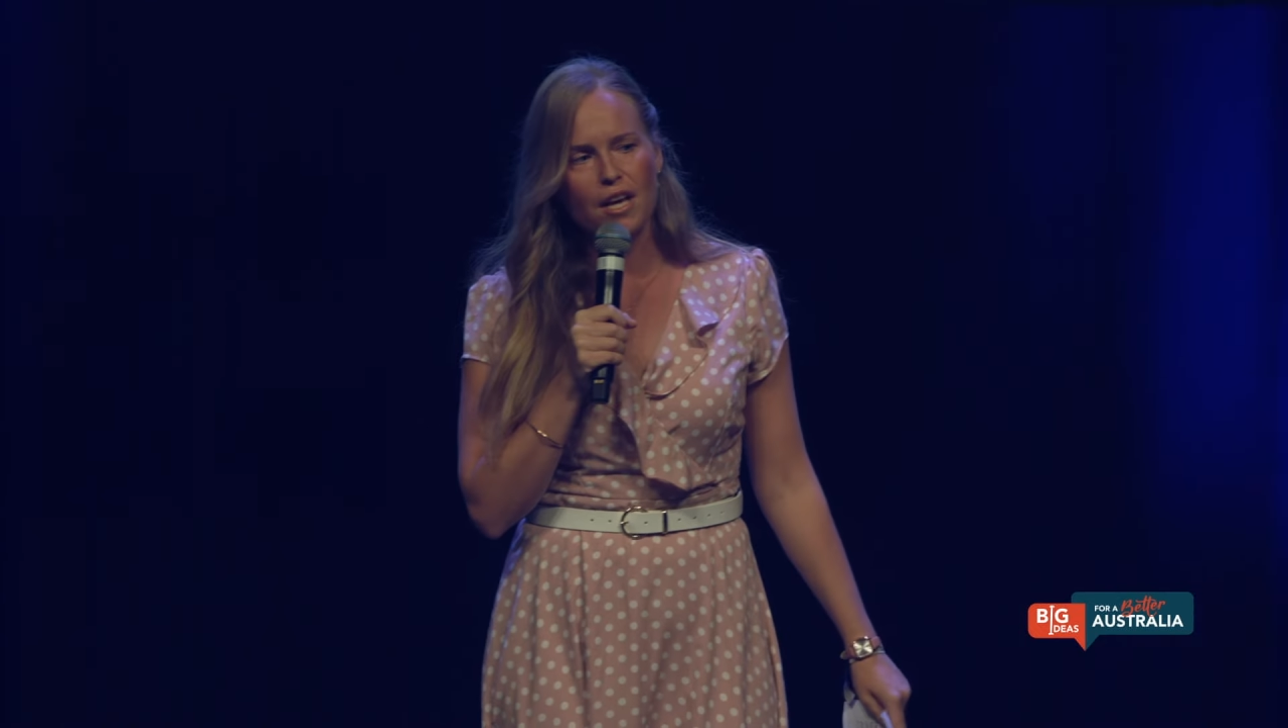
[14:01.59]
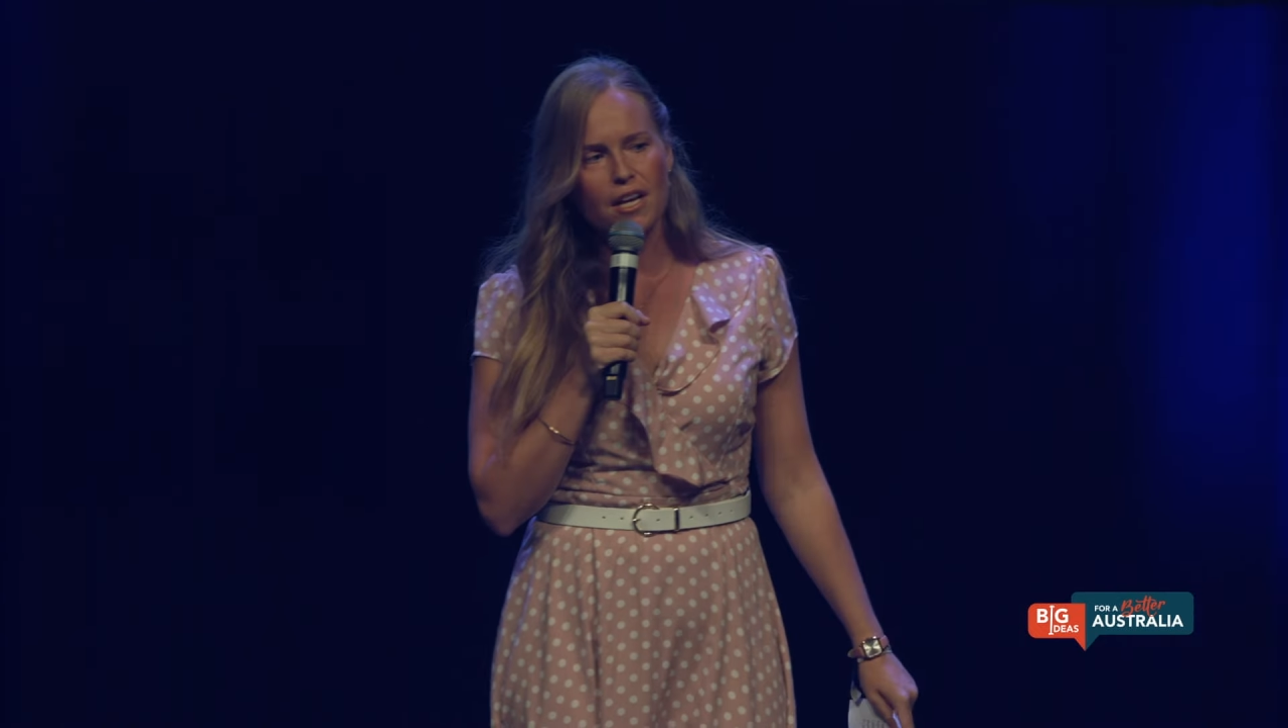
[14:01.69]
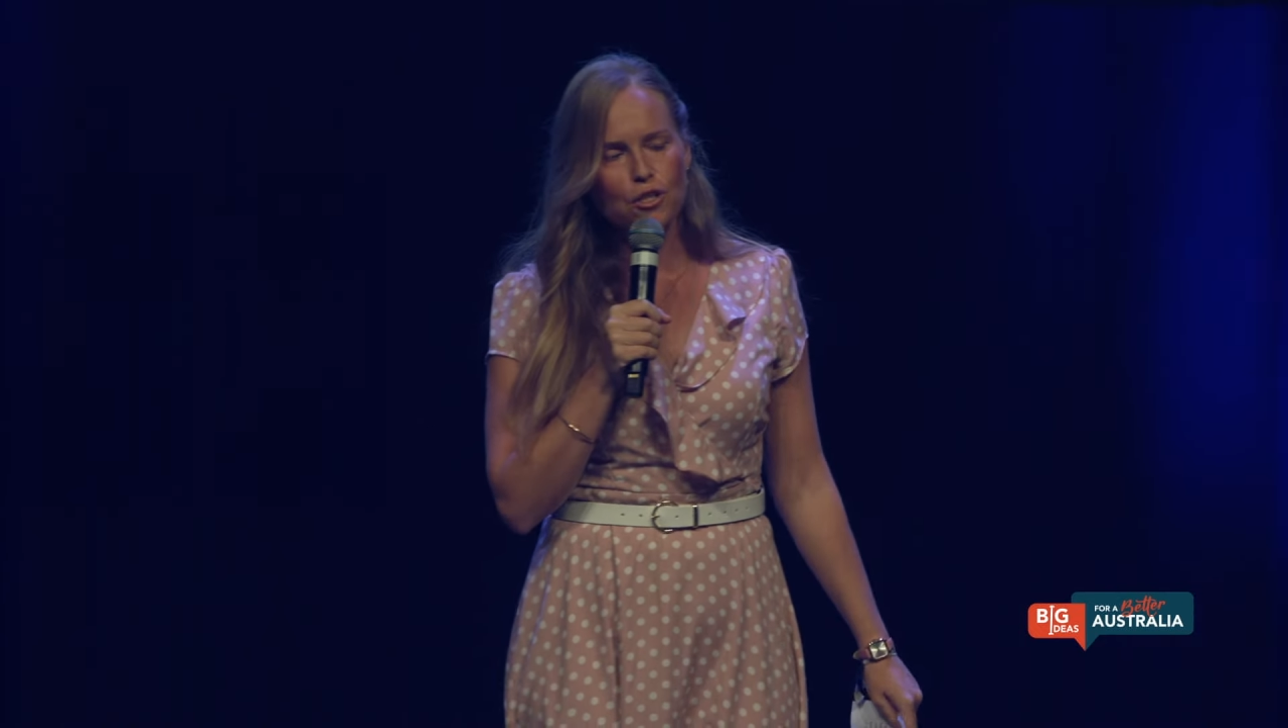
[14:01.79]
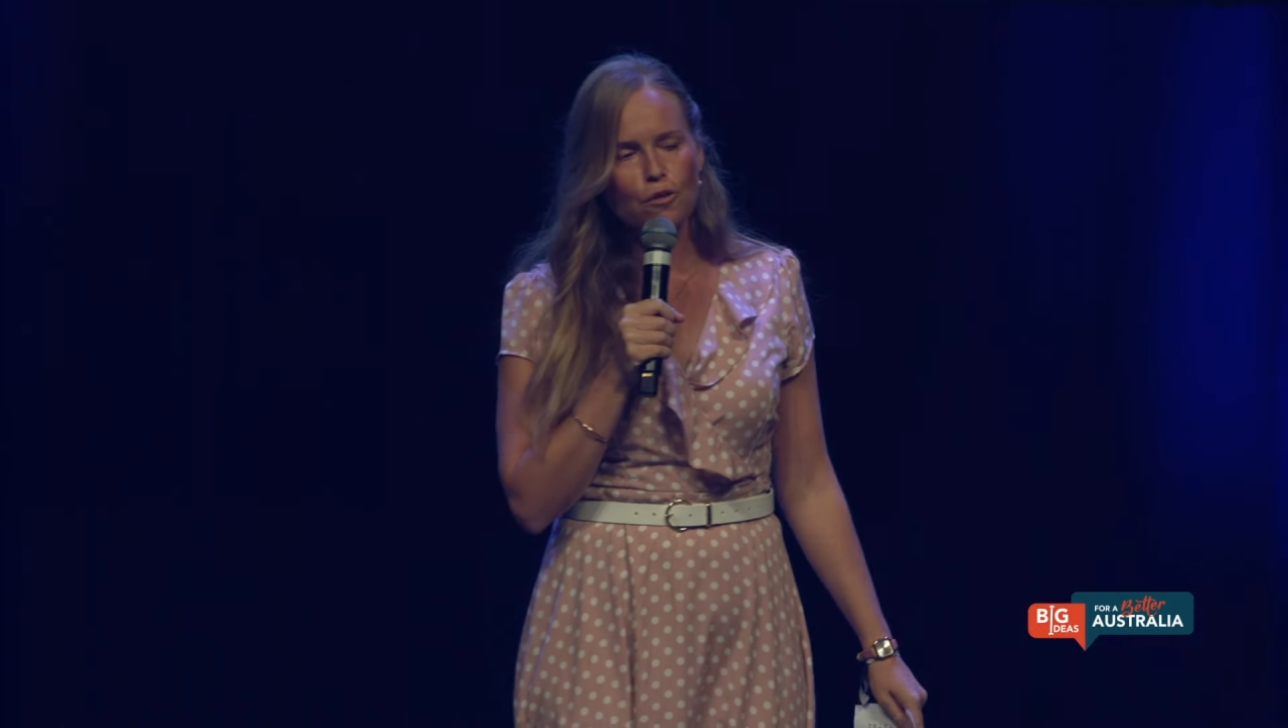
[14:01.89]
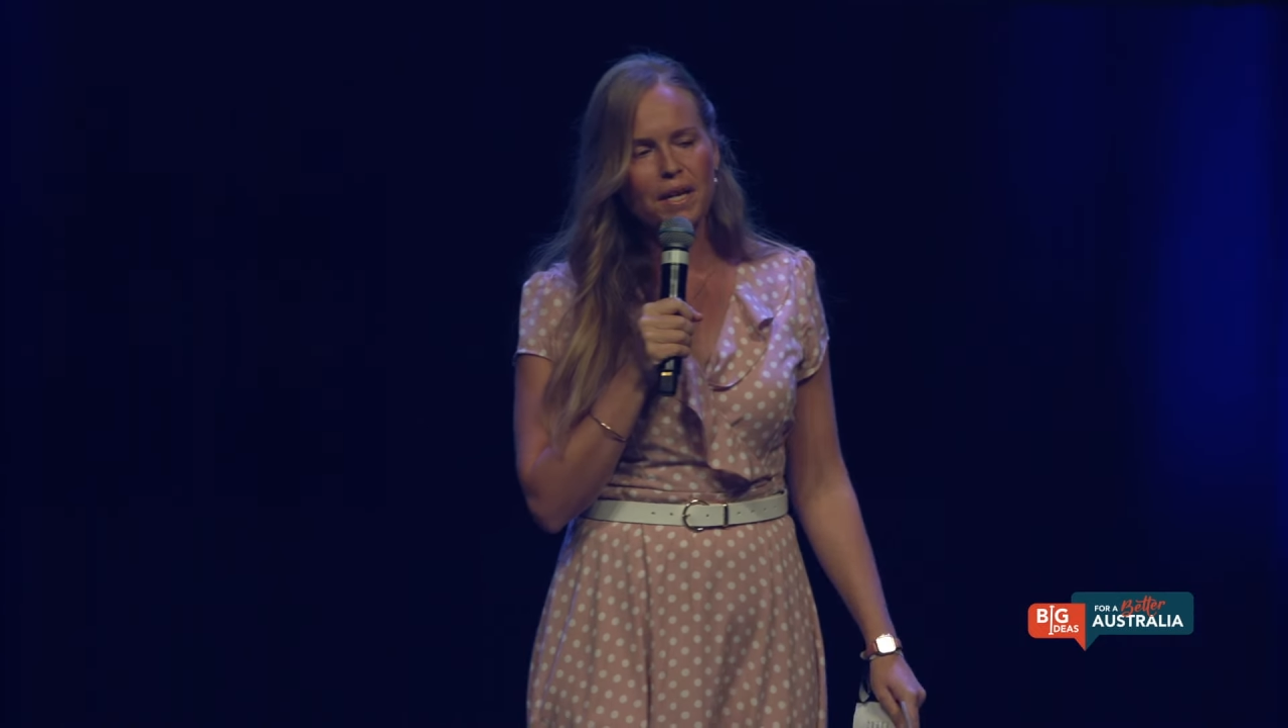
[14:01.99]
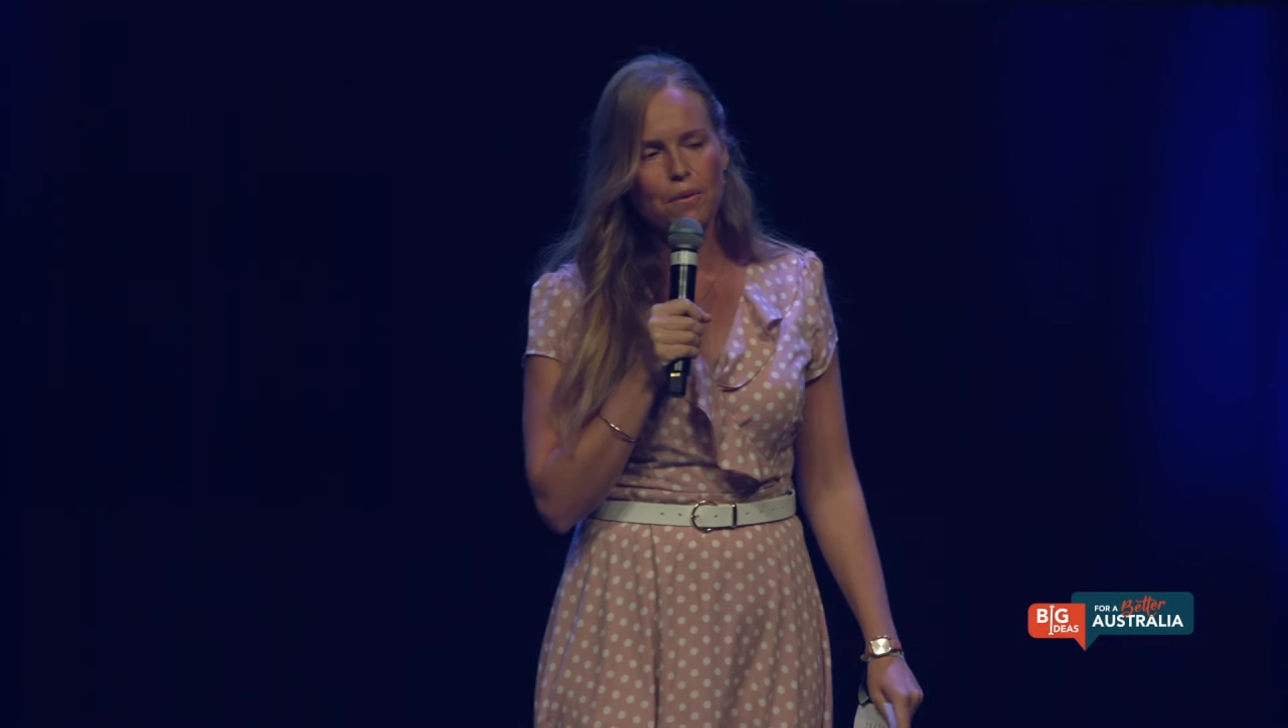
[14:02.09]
It took me a